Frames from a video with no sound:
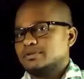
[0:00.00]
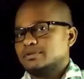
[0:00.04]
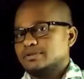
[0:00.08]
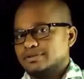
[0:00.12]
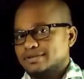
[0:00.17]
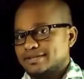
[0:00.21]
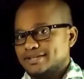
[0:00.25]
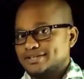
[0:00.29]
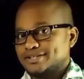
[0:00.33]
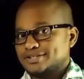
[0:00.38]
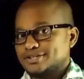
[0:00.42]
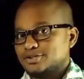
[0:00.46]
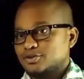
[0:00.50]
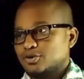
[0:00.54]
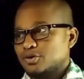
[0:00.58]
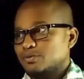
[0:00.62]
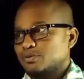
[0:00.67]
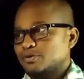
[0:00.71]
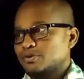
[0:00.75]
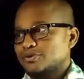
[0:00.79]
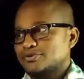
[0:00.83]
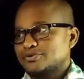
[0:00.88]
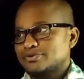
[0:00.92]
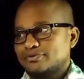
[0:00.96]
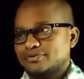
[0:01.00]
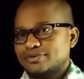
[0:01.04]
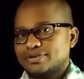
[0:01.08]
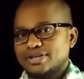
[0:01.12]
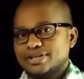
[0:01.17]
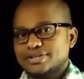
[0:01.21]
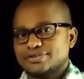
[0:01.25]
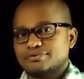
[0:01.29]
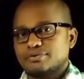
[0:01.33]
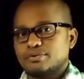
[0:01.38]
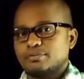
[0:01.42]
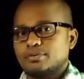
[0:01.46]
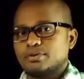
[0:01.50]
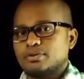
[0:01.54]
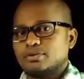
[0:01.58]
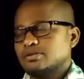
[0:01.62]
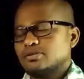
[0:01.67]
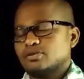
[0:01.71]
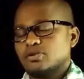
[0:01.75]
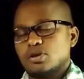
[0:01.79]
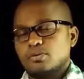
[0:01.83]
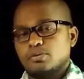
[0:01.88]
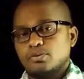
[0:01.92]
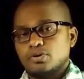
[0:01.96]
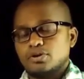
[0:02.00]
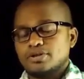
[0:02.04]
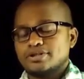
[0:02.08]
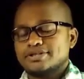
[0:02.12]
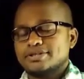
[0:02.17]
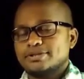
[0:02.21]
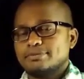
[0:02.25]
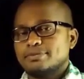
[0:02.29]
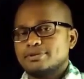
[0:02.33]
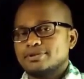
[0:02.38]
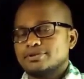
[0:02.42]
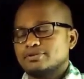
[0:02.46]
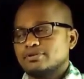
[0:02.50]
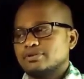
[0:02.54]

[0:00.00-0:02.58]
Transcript: Next, copper loss of a transformer. Copper loss depends